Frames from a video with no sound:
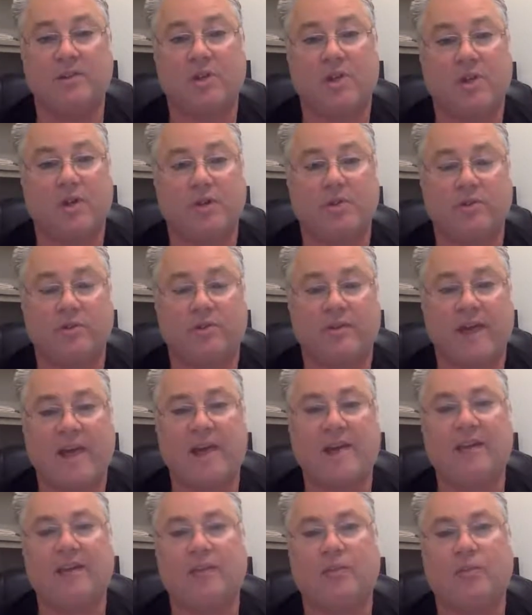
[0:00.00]
So you've got
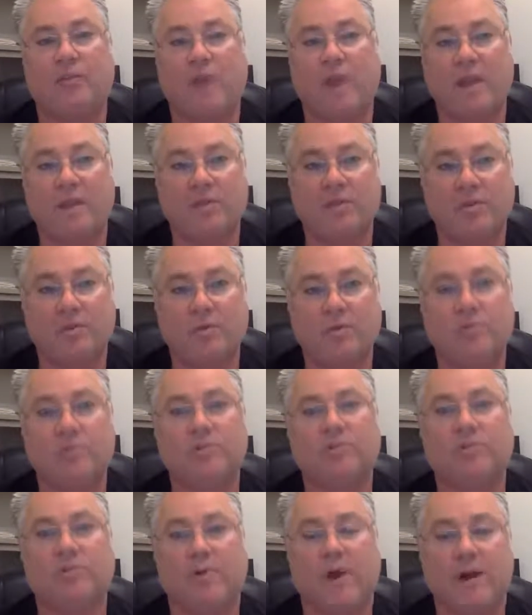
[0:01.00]
to get the right
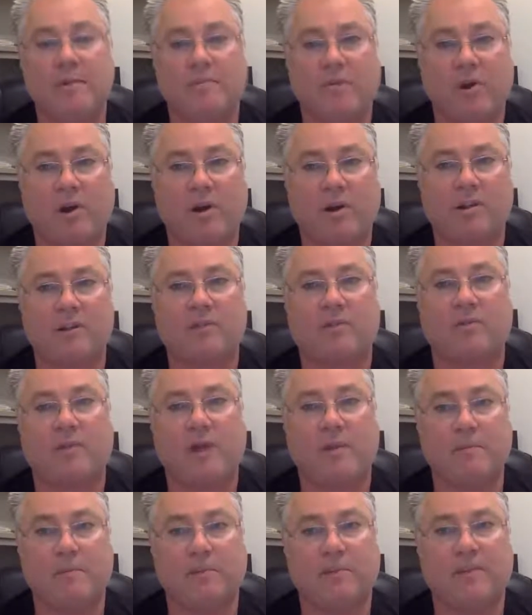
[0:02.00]
tools, the right products, the
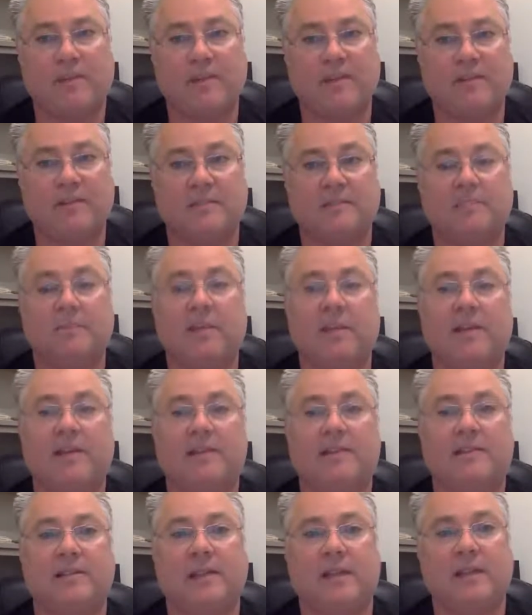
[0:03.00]
right things in
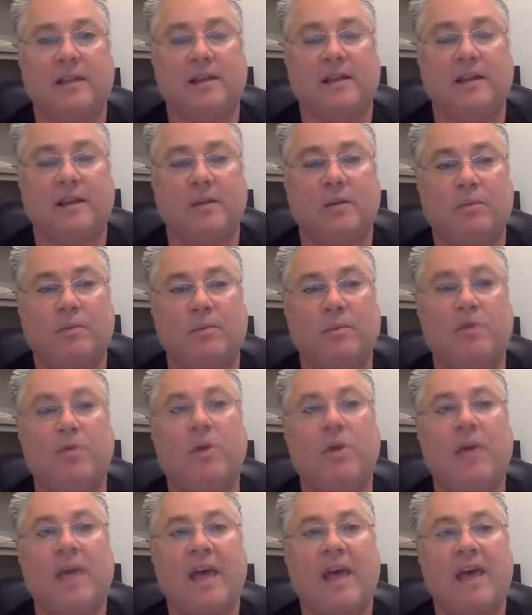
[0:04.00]
place that can help you
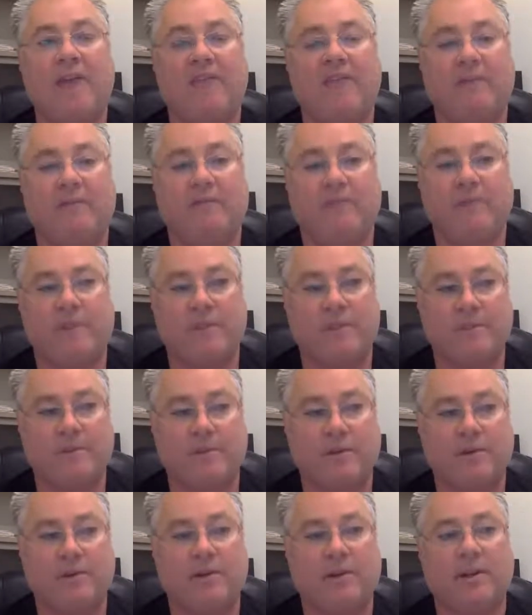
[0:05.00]
have that
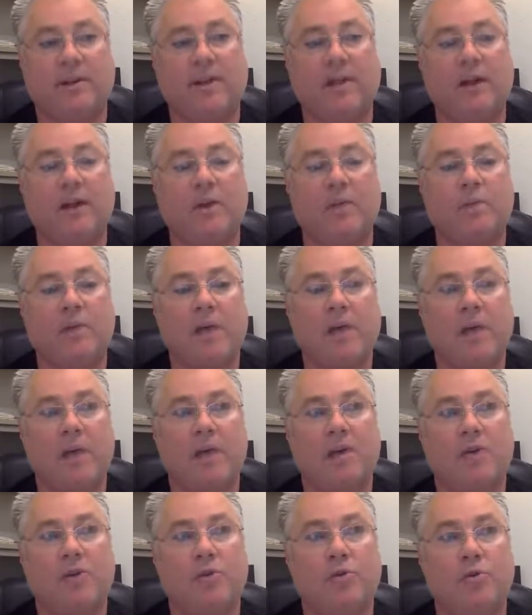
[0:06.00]
visibility, help
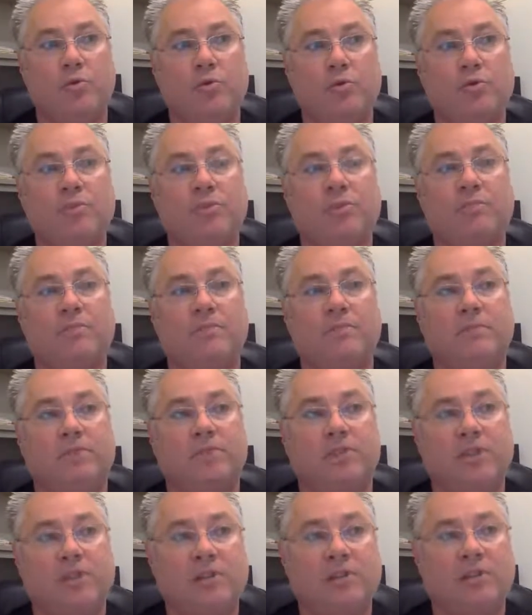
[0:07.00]
use the
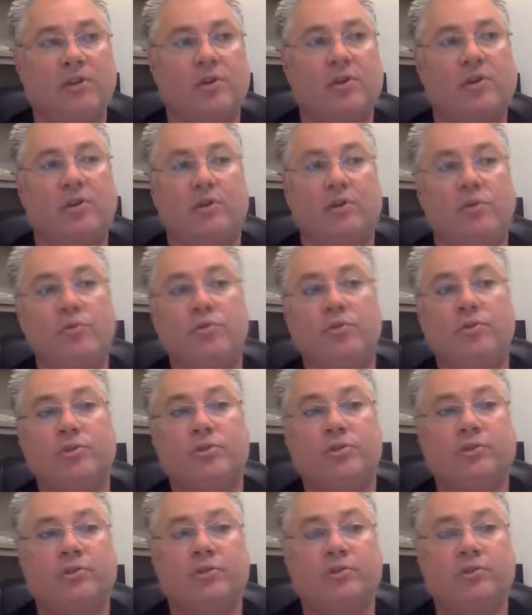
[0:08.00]
machine learning, use the